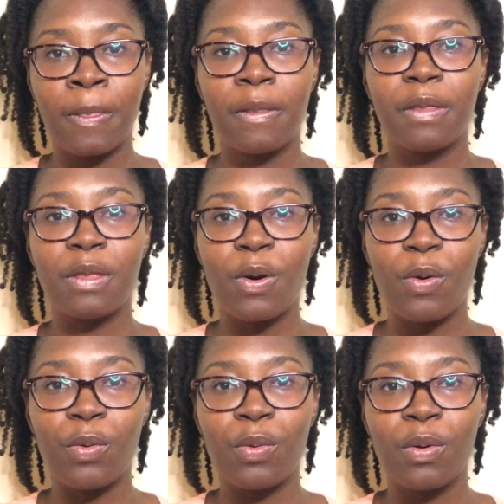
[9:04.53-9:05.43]

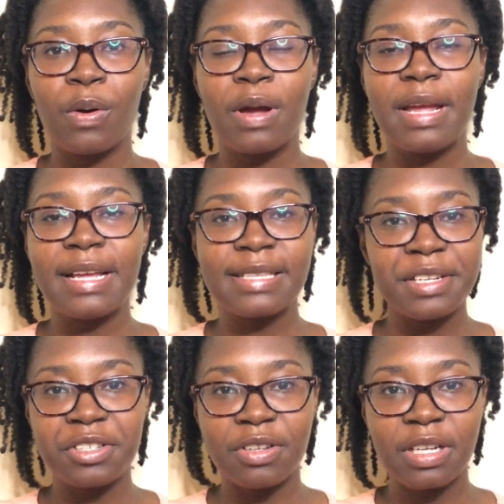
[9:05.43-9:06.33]
Now,
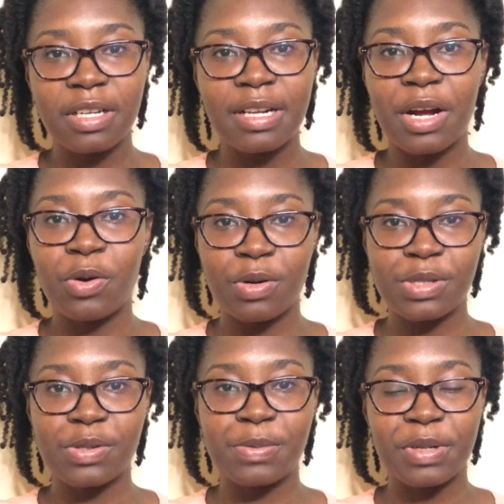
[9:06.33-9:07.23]
essentially, that course
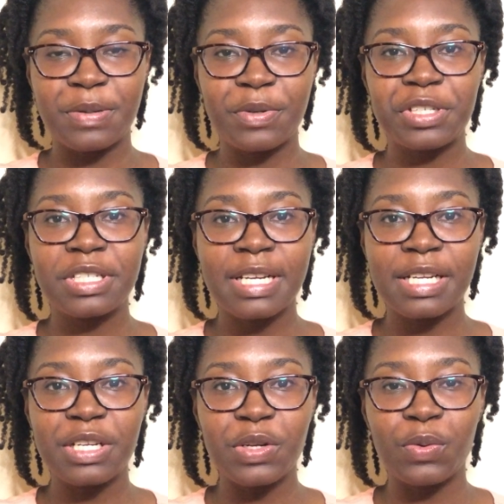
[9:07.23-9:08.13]
was pretty much
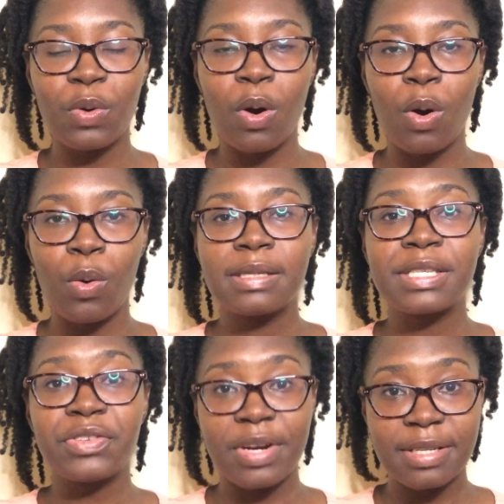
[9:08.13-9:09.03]
telling you how
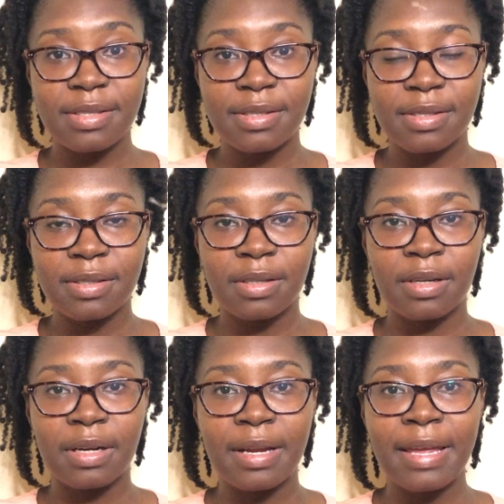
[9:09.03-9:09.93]
stress
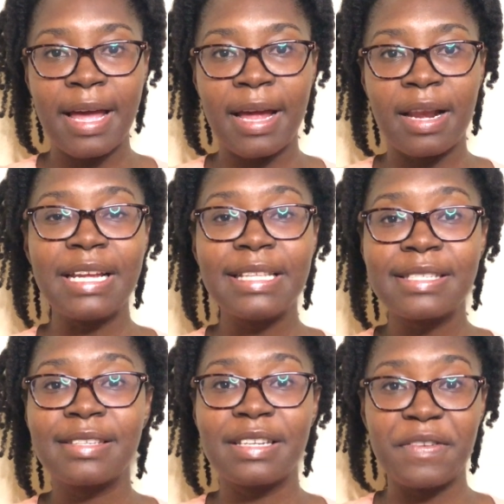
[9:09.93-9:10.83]
can lead
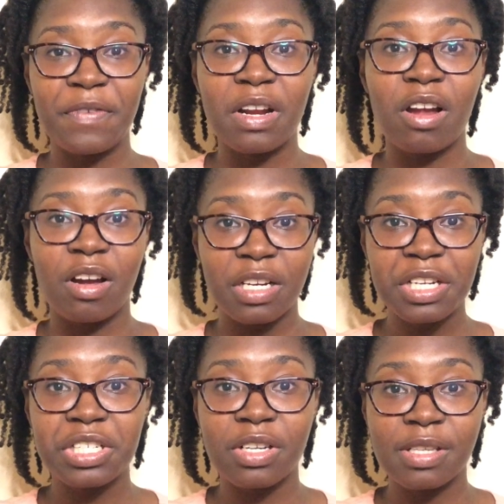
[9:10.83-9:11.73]
to different
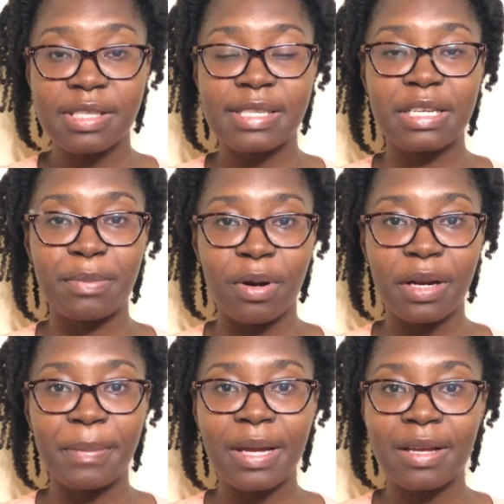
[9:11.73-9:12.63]
conditions in the body
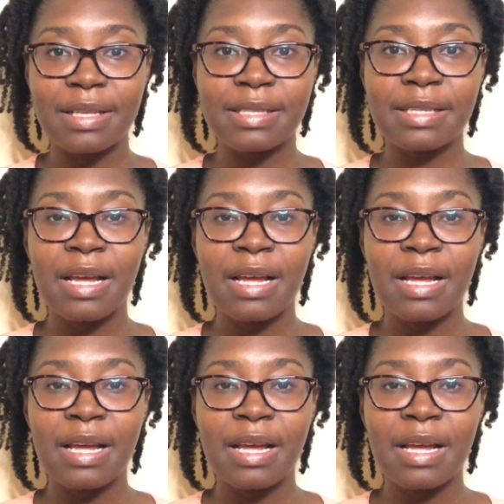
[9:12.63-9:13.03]
because